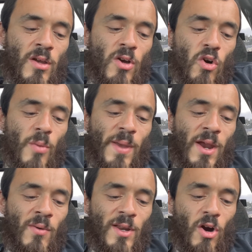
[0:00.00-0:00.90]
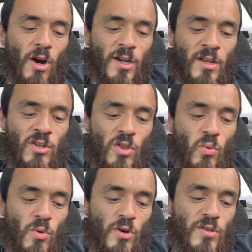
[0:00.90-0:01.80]
or apparently hearkened to the
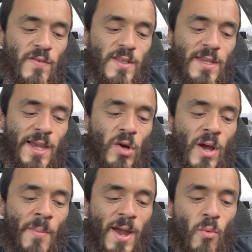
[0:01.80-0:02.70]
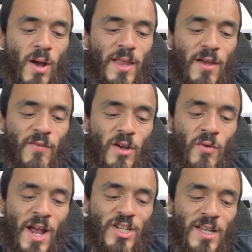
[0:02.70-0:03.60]
words of the tale, I might well have
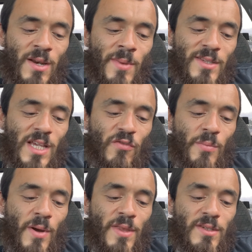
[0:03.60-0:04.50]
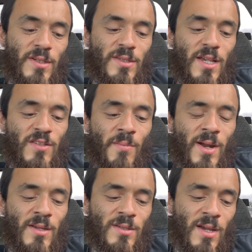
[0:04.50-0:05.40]
congratulated myself upon the success of my
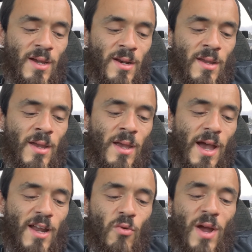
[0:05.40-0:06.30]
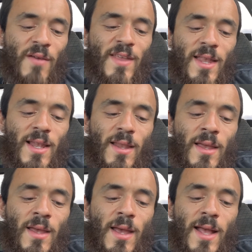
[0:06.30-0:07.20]
design. I had arrived at,
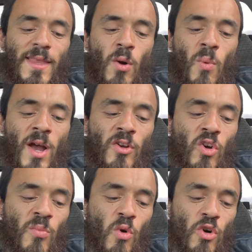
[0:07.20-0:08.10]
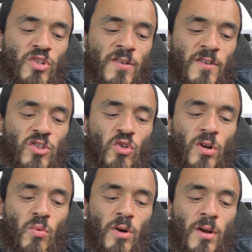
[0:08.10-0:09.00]
at that well-known portion of the story
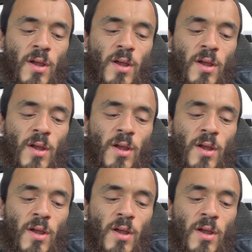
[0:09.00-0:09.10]
where